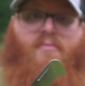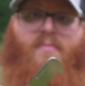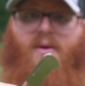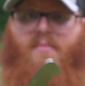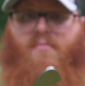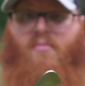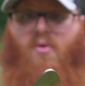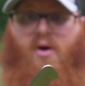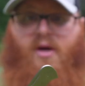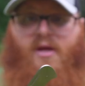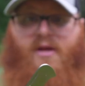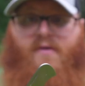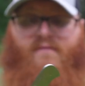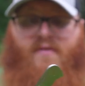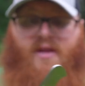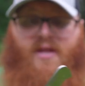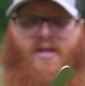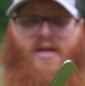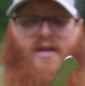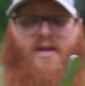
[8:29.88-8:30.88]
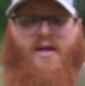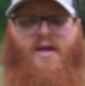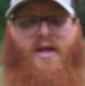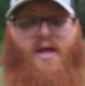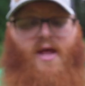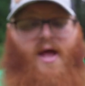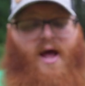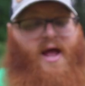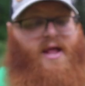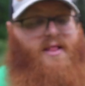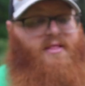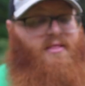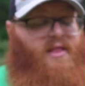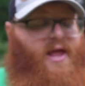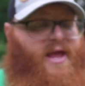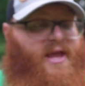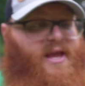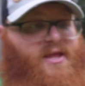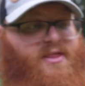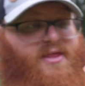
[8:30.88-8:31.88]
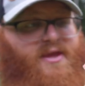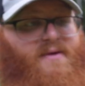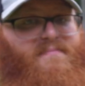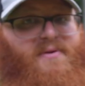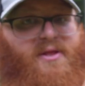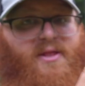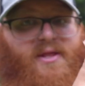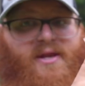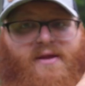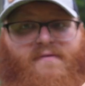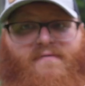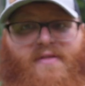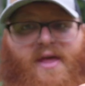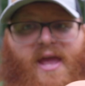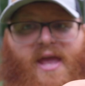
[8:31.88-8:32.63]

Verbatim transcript: bit more convenient. I like the ability of the